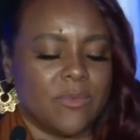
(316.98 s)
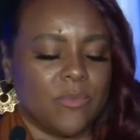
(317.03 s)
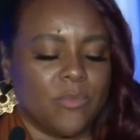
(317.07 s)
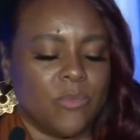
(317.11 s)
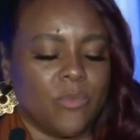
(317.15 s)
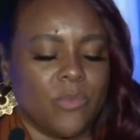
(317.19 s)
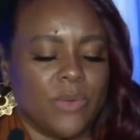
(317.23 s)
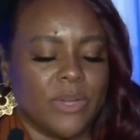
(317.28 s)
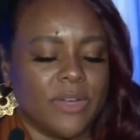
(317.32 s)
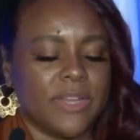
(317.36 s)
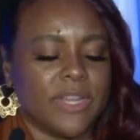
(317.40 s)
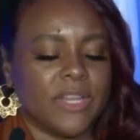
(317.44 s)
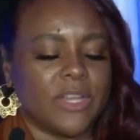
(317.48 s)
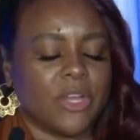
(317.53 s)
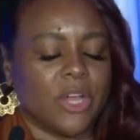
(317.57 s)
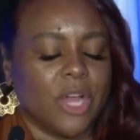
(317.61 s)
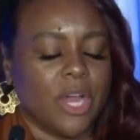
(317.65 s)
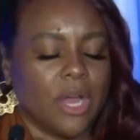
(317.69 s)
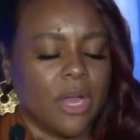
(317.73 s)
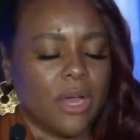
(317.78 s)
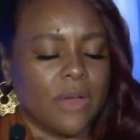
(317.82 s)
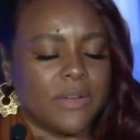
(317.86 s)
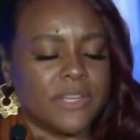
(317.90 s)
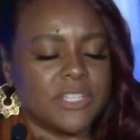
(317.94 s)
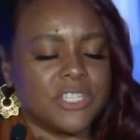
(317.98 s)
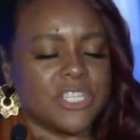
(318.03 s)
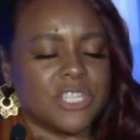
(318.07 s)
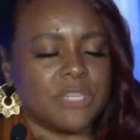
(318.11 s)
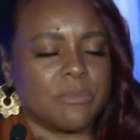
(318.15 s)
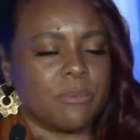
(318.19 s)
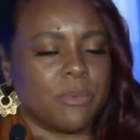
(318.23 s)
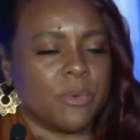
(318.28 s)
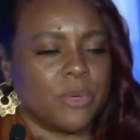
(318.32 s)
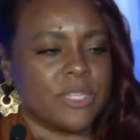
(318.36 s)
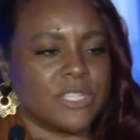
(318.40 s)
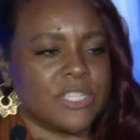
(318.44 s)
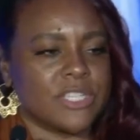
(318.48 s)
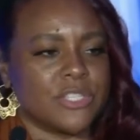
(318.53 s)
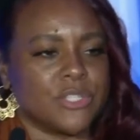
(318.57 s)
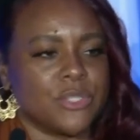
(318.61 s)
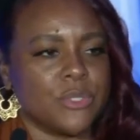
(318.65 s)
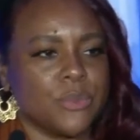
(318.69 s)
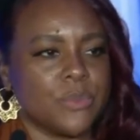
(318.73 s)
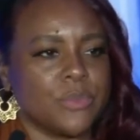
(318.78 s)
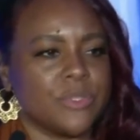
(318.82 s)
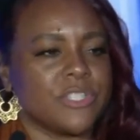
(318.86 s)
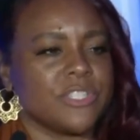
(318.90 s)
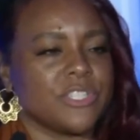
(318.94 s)
we're encouraging more
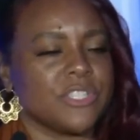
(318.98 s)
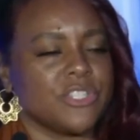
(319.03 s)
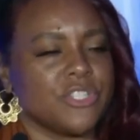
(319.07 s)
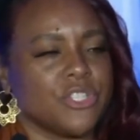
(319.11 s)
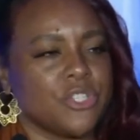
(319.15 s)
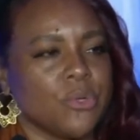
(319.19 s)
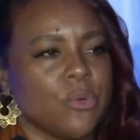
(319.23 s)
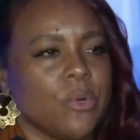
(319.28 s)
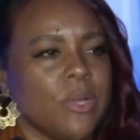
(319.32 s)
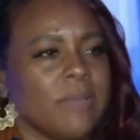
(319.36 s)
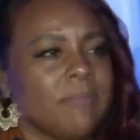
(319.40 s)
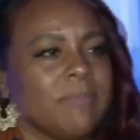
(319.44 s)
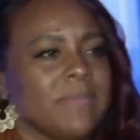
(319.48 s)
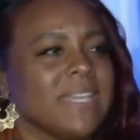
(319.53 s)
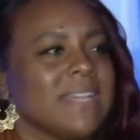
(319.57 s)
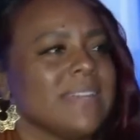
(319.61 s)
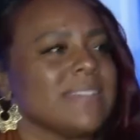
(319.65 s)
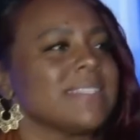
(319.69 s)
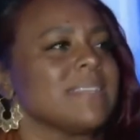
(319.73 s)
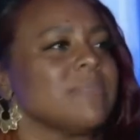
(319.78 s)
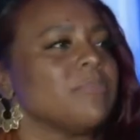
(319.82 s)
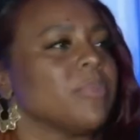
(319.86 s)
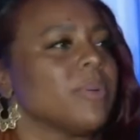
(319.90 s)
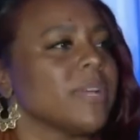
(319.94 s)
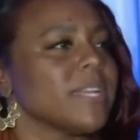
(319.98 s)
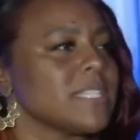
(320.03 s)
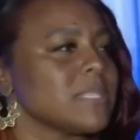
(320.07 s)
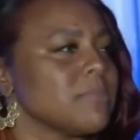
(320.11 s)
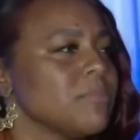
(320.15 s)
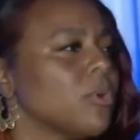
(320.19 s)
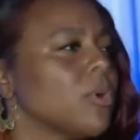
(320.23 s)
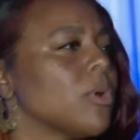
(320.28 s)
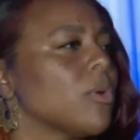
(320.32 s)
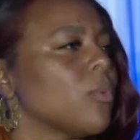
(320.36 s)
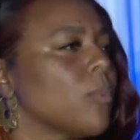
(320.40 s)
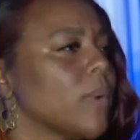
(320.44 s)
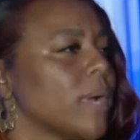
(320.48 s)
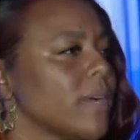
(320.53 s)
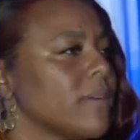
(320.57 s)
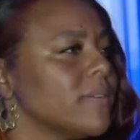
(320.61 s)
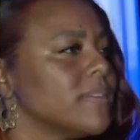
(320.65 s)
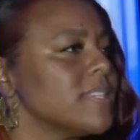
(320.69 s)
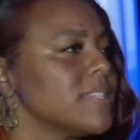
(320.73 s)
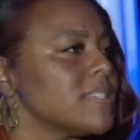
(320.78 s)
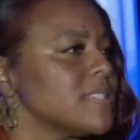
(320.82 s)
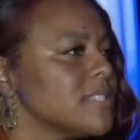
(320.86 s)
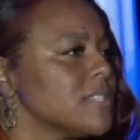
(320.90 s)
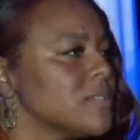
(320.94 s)
students to join because it brings more
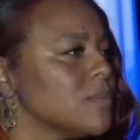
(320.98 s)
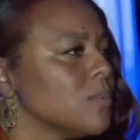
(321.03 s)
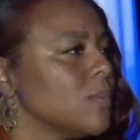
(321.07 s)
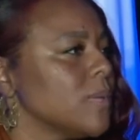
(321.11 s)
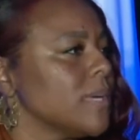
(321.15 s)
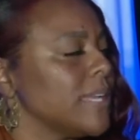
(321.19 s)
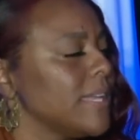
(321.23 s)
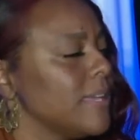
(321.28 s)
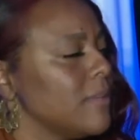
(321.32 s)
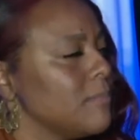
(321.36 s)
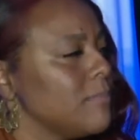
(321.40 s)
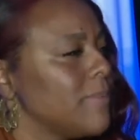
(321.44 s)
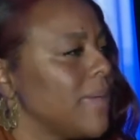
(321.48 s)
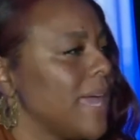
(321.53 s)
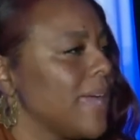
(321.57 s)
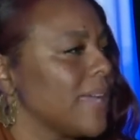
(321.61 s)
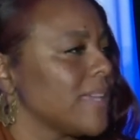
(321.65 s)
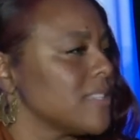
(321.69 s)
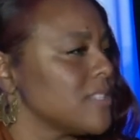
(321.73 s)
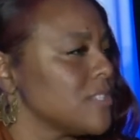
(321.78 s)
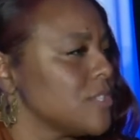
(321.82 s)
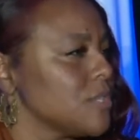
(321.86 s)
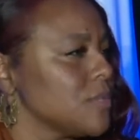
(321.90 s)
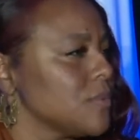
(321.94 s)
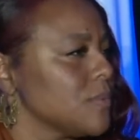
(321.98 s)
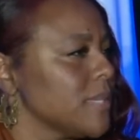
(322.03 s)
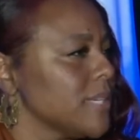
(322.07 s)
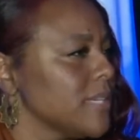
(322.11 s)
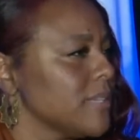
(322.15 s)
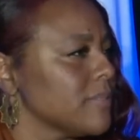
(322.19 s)
awareness to what MPAC is doing.